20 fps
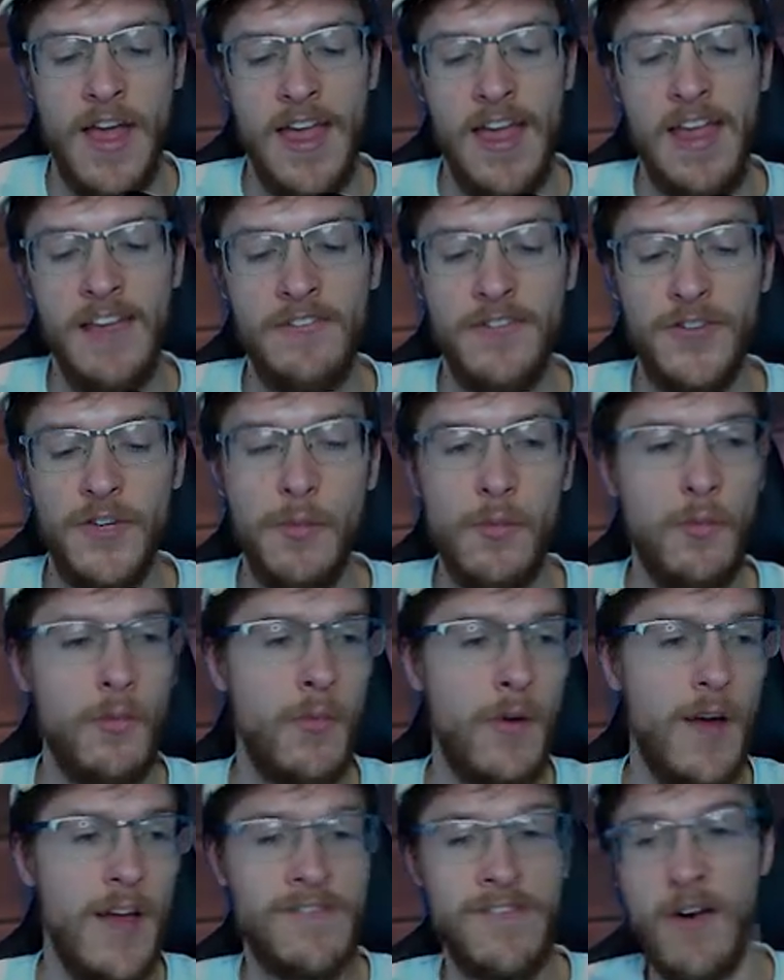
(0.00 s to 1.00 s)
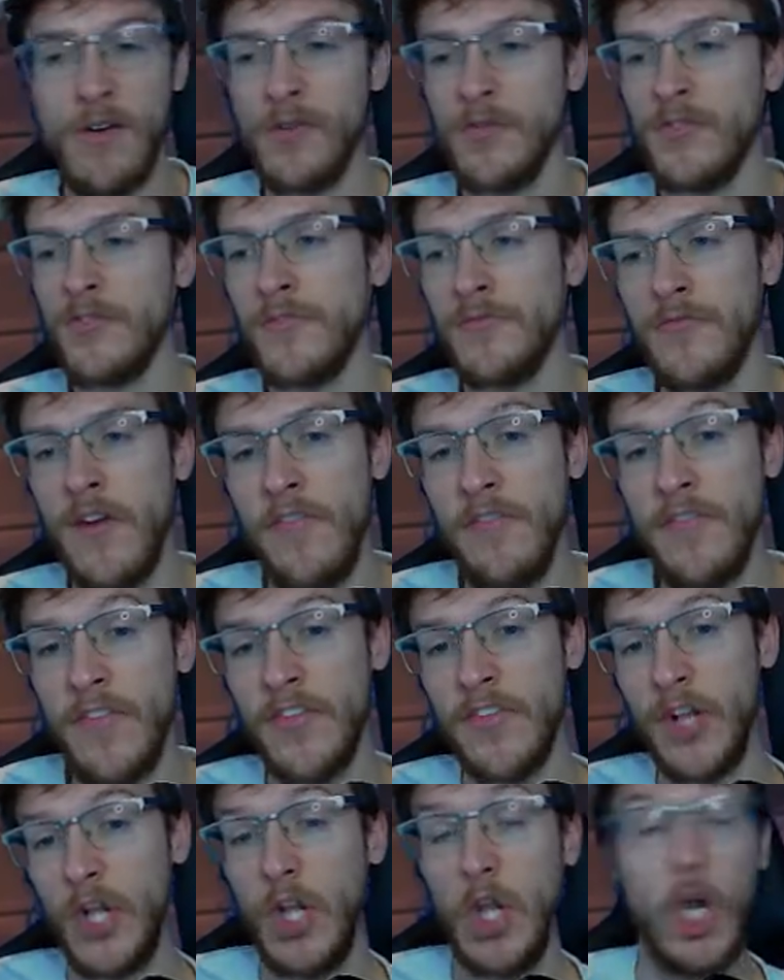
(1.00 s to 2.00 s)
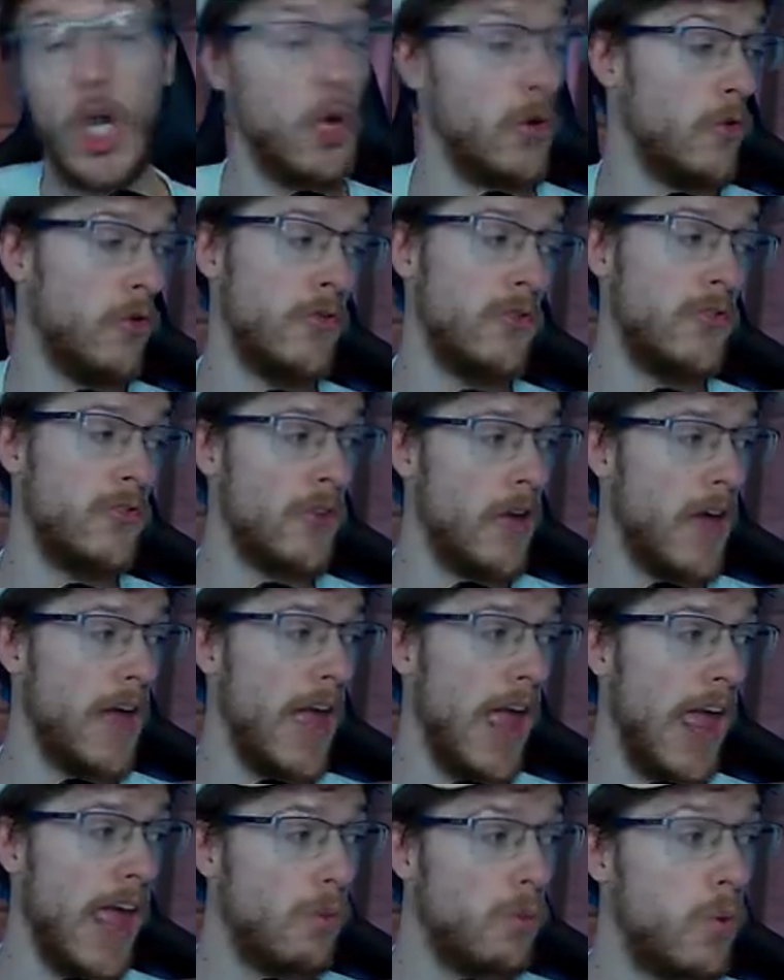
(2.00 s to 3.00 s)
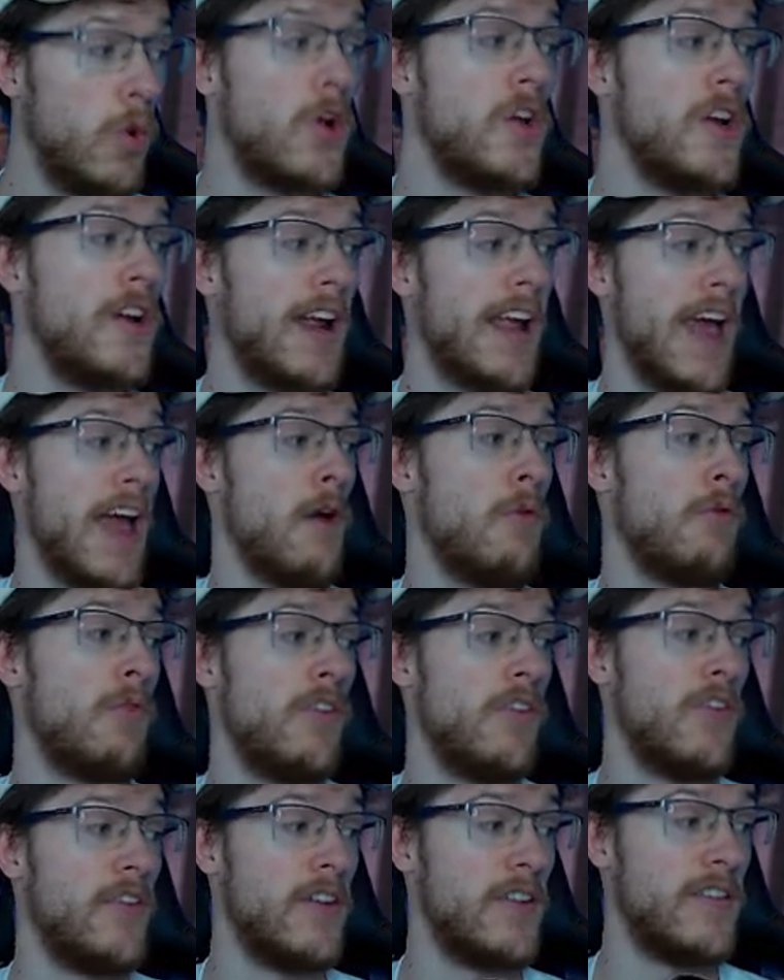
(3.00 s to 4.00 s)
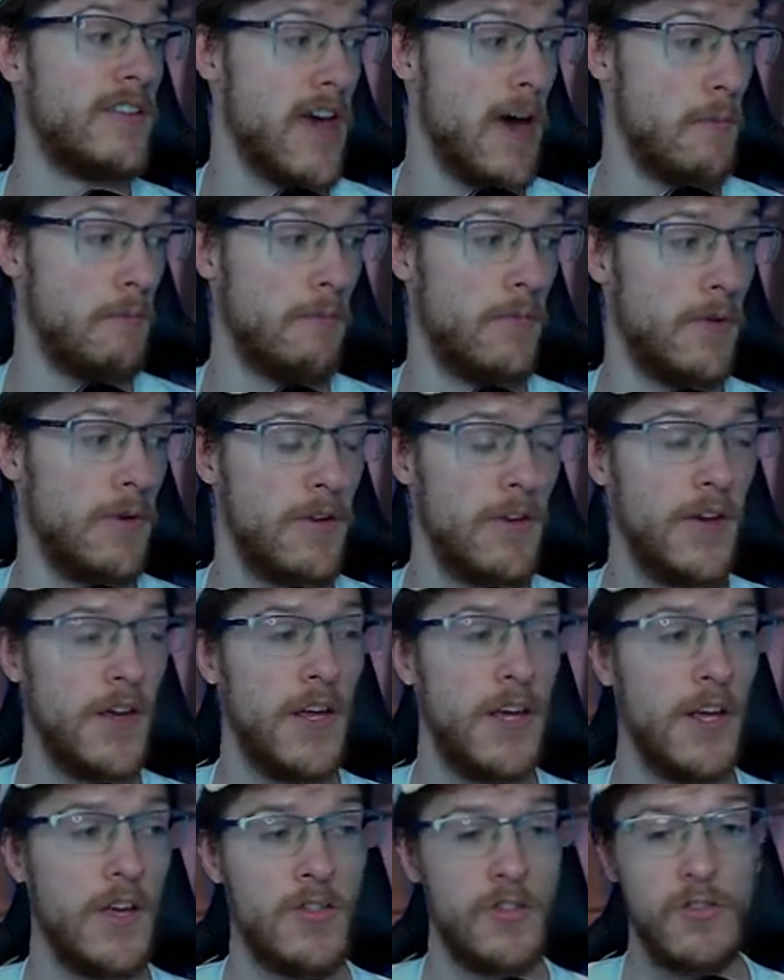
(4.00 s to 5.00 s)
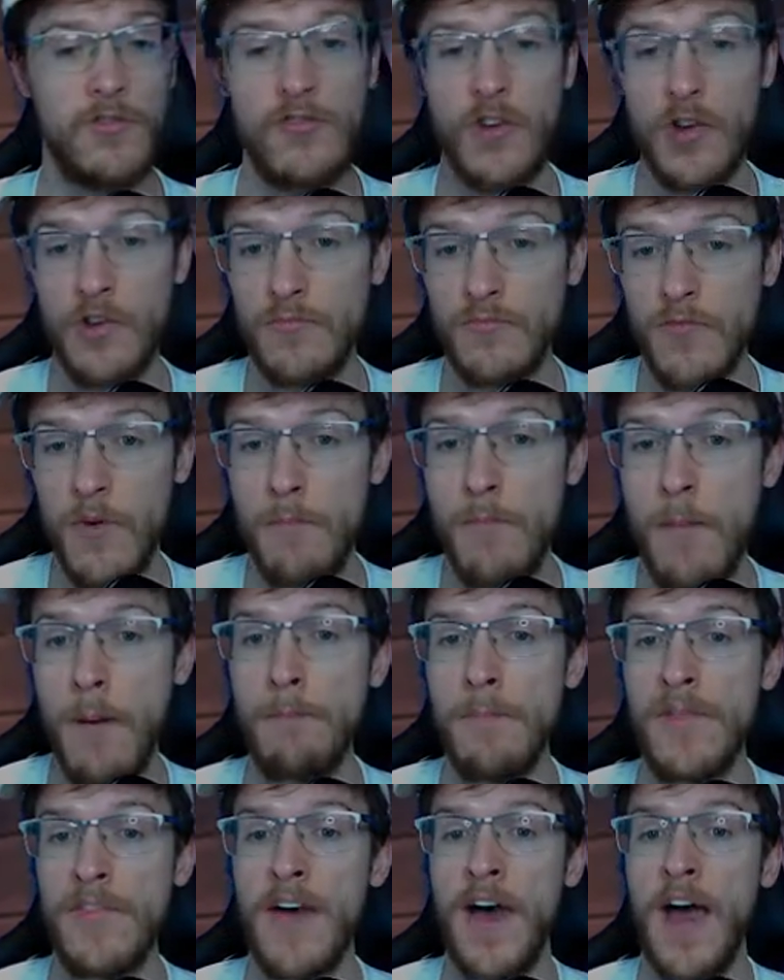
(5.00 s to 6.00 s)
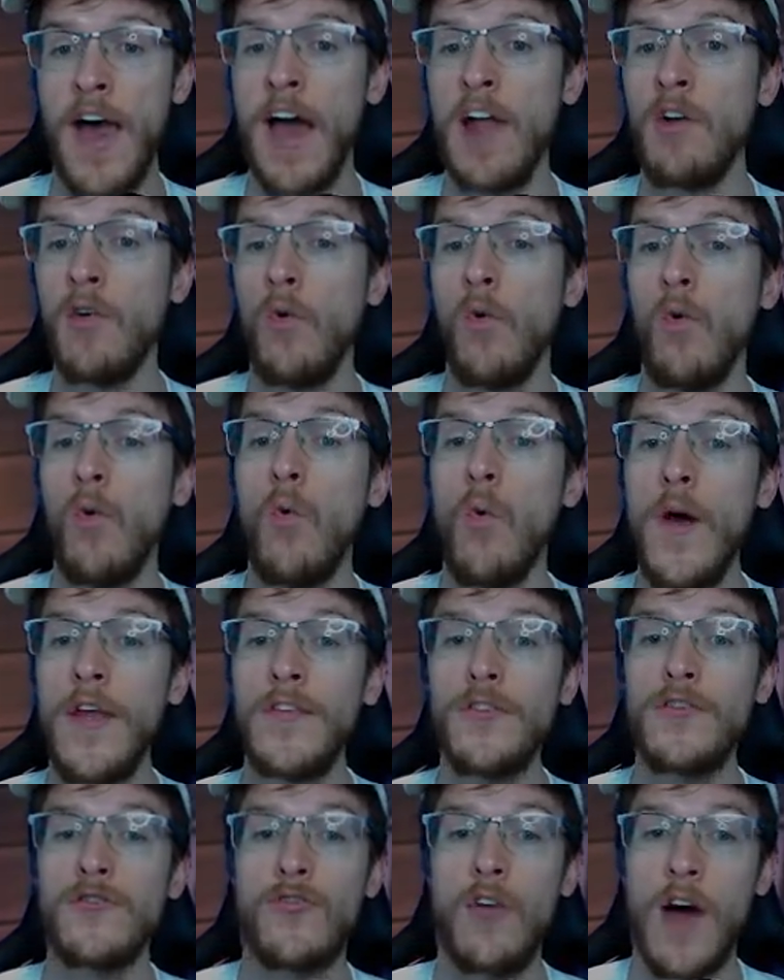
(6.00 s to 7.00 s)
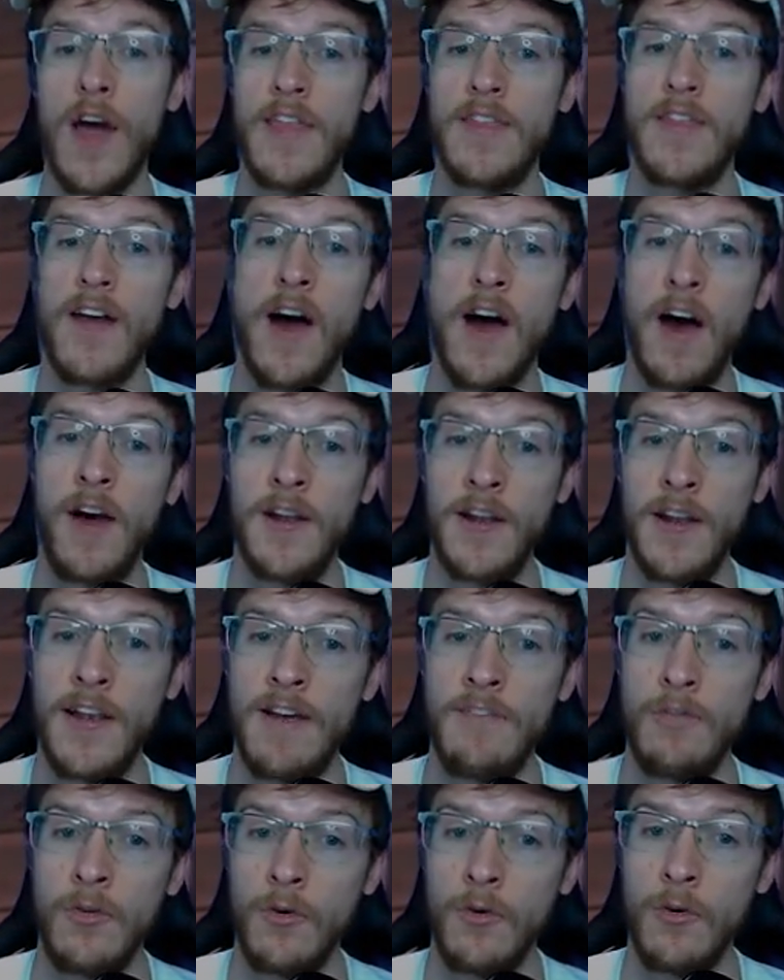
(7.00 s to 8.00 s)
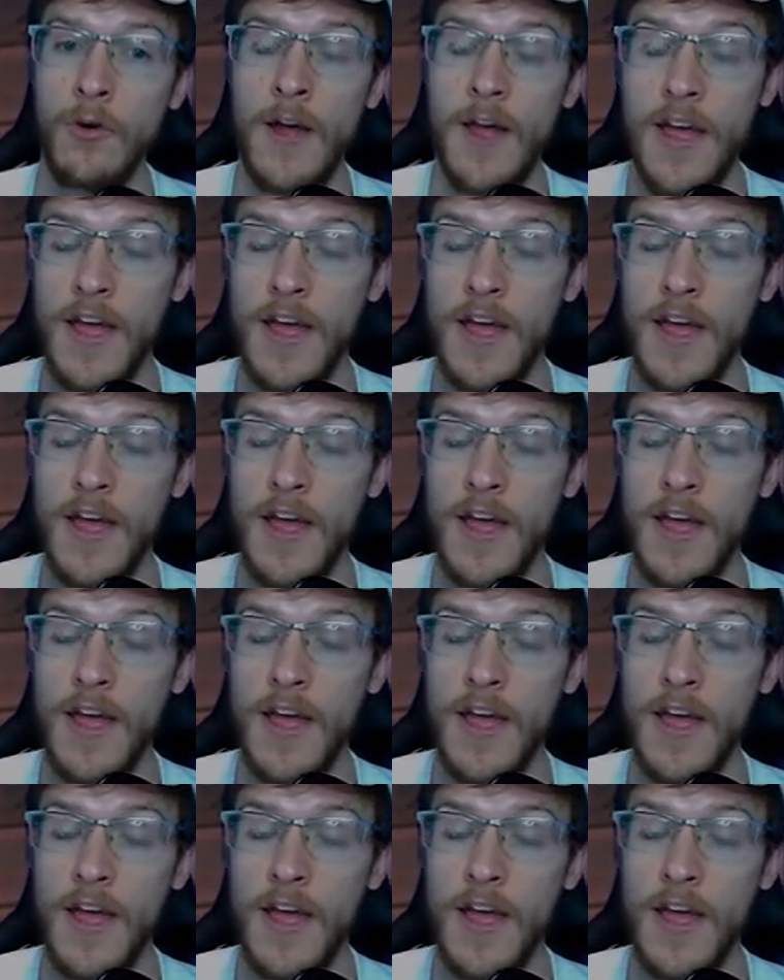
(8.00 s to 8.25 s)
If you if I was to run this and lose, it wouldn't count as an attempt. So just remember that and always try the harder level.